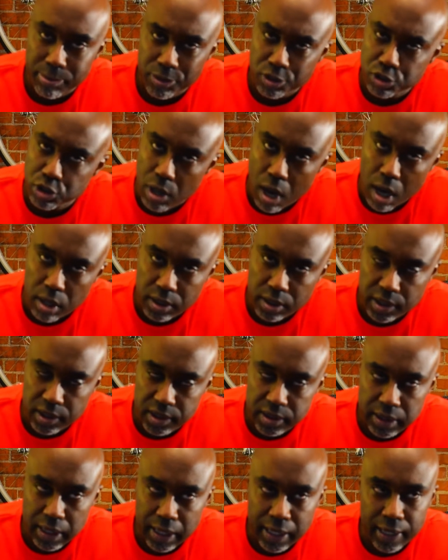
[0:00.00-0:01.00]
chocolatey
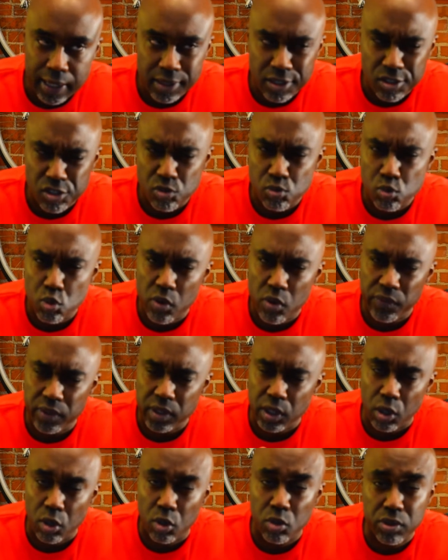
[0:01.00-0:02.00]
side. This is more of
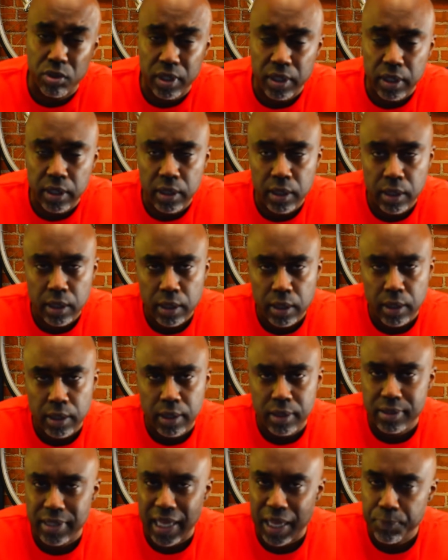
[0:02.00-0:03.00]
an earthy
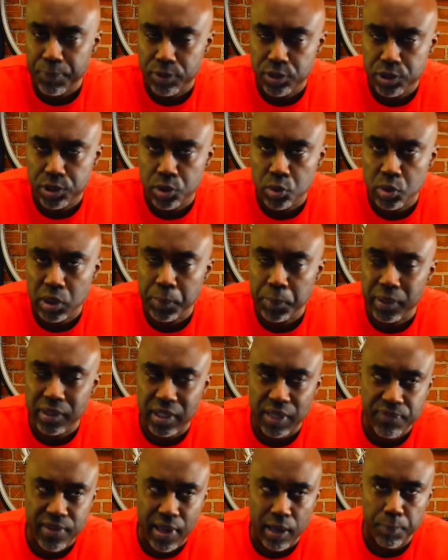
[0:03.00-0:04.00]
type patchouli, but
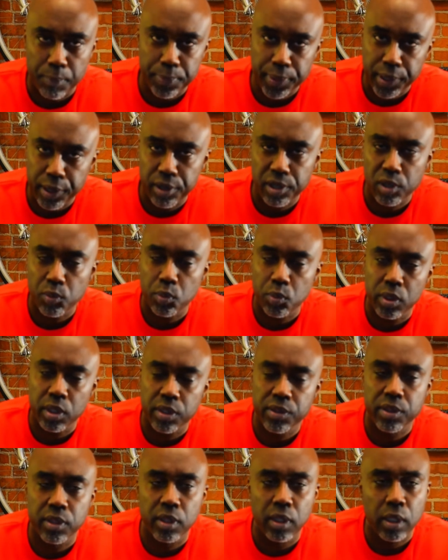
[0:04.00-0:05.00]
they've kind of paired it
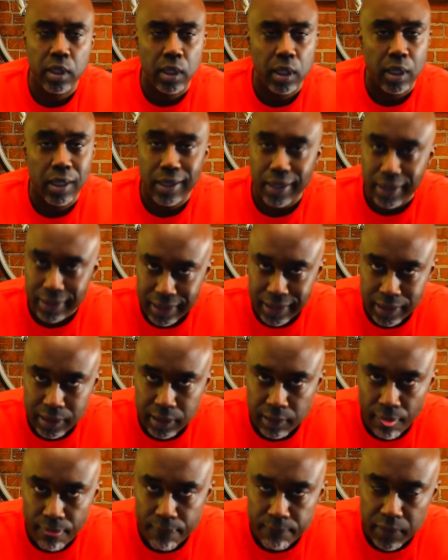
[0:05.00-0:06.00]
with honey
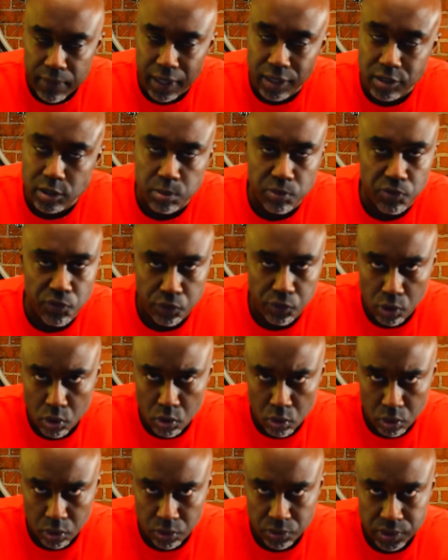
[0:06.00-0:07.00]
and some
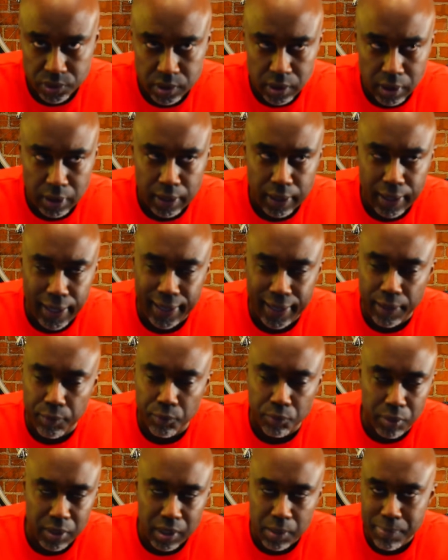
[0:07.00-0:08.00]
florals, and it
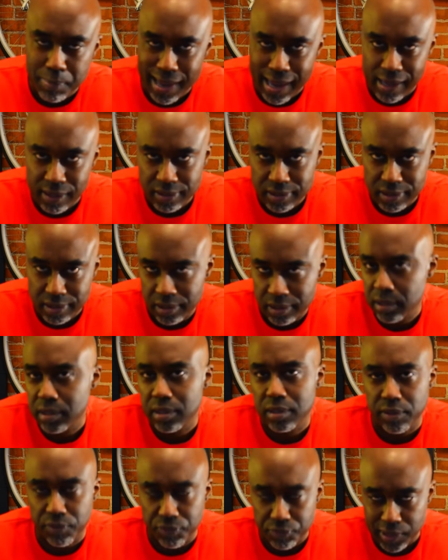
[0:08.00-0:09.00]
really balances
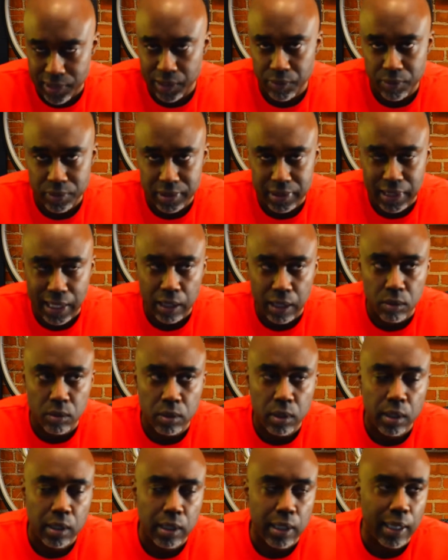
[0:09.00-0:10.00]
the fragrance out.
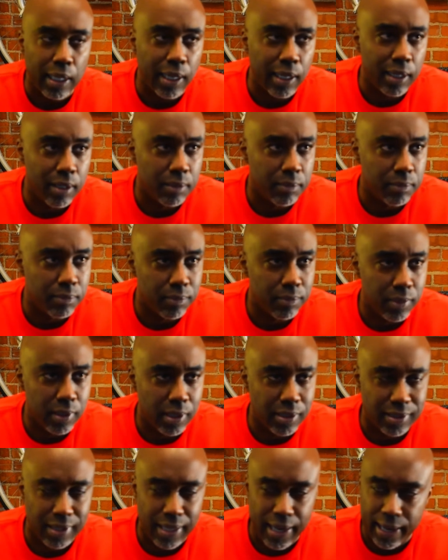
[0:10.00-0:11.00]
Um,
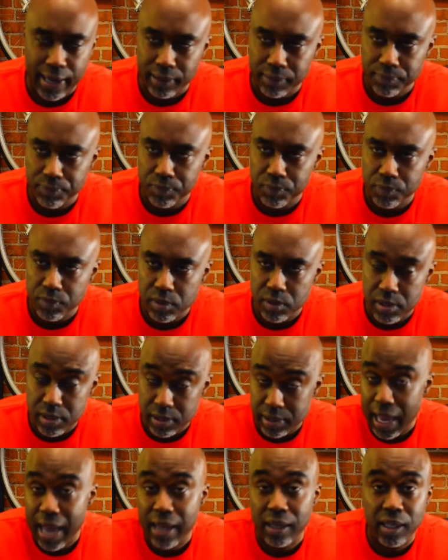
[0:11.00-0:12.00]
it's got
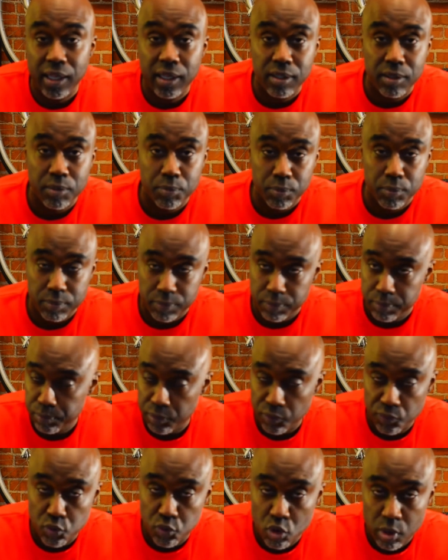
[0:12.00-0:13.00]
solid
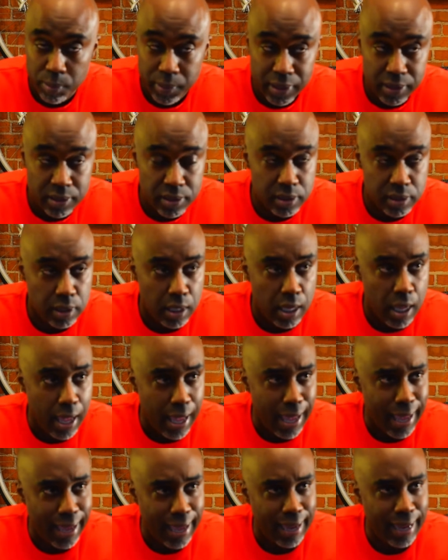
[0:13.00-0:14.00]
performance,
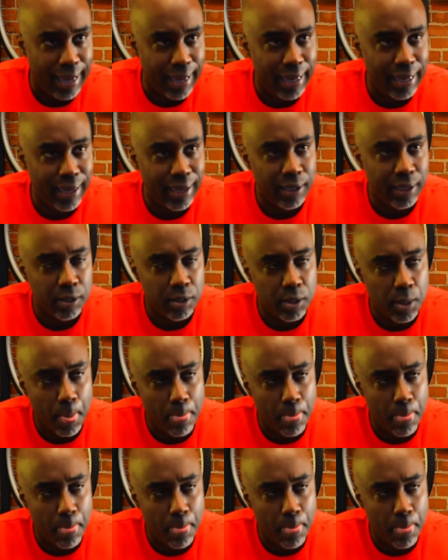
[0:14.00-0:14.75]
and